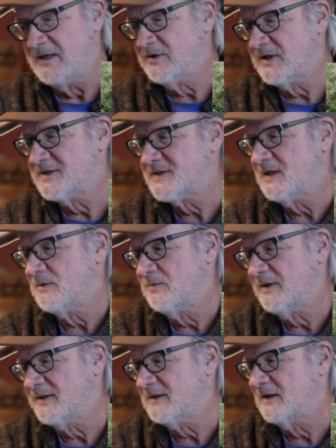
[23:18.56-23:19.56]
And you can see it
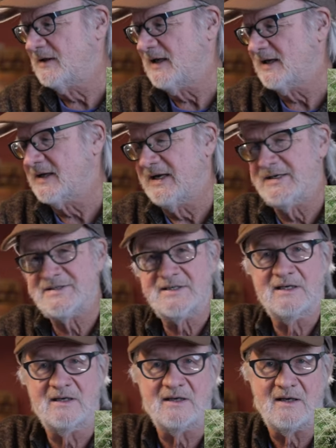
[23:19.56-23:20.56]
with uh,
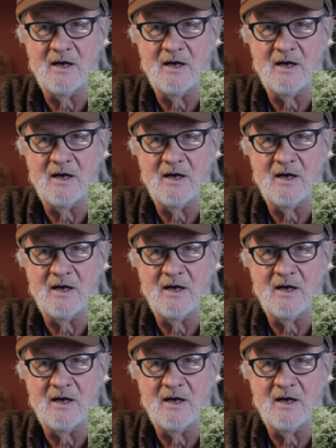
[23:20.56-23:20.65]
Echinacea